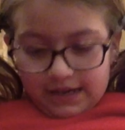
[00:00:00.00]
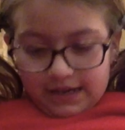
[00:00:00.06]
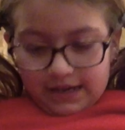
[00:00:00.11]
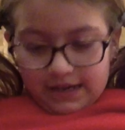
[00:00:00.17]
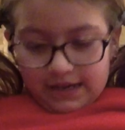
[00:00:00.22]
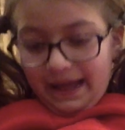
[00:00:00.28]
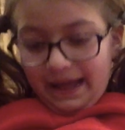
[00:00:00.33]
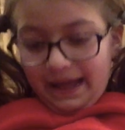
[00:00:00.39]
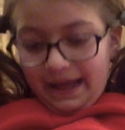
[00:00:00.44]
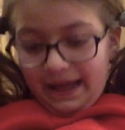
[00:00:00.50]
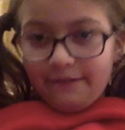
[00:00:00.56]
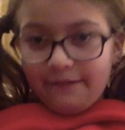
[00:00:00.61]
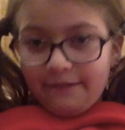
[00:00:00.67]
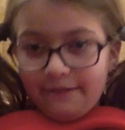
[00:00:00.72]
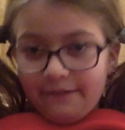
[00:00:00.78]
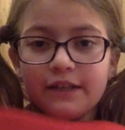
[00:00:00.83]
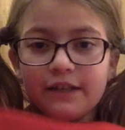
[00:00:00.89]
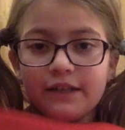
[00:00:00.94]
that blanket
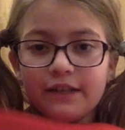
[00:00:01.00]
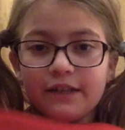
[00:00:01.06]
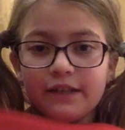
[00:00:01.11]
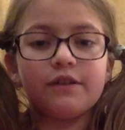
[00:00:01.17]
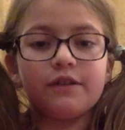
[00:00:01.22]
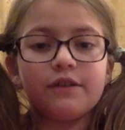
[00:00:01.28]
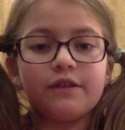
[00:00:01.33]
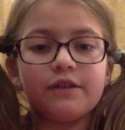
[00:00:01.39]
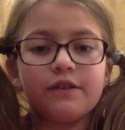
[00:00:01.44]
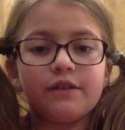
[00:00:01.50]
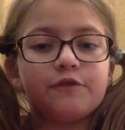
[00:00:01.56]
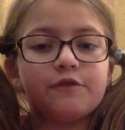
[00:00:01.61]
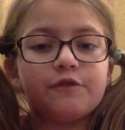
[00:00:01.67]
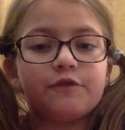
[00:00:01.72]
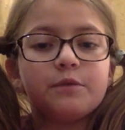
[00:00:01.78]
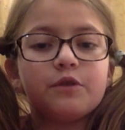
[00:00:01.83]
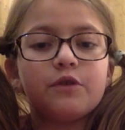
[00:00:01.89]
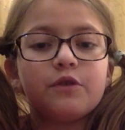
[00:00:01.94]
what I showed in the
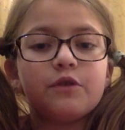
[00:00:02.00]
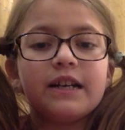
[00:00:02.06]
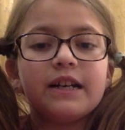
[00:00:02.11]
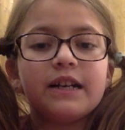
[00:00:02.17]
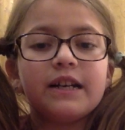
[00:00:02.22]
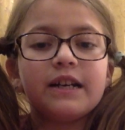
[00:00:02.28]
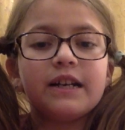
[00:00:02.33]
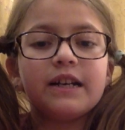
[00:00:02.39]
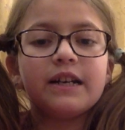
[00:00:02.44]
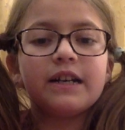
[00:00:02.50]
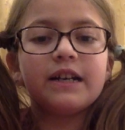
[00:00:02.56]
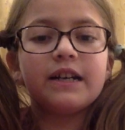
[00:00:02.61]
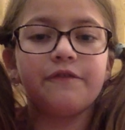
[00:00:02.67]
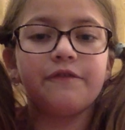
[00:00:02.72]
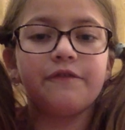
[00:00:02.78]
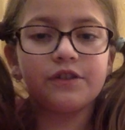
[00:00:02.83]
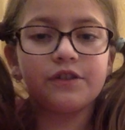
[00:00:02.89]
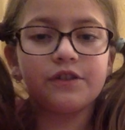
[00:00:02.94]
room tour?
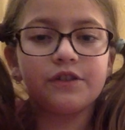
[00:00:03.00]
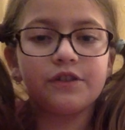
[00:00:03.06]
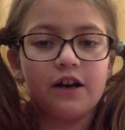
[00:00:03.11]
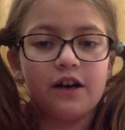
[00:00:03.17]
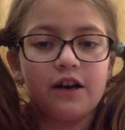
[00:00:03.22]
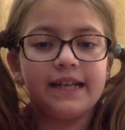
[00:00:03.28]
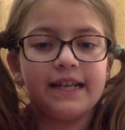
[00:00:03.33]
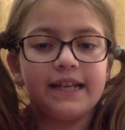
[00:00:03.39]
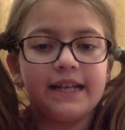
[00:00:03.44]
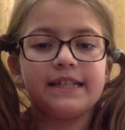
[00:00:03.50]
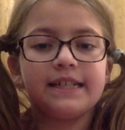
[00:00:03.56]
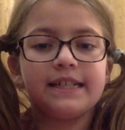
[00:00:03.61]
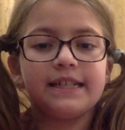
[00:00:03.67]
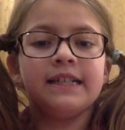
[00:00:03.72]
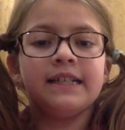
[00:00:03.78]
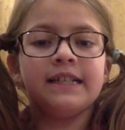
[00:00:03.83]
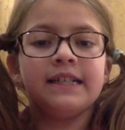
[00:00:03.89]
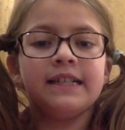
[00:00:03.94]
If you saw it.
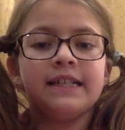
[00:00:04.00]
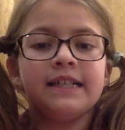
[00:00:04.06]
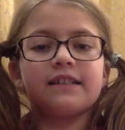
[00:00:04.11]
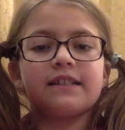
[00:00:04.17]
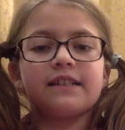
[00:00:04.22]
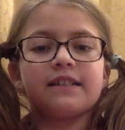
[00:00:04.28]
Just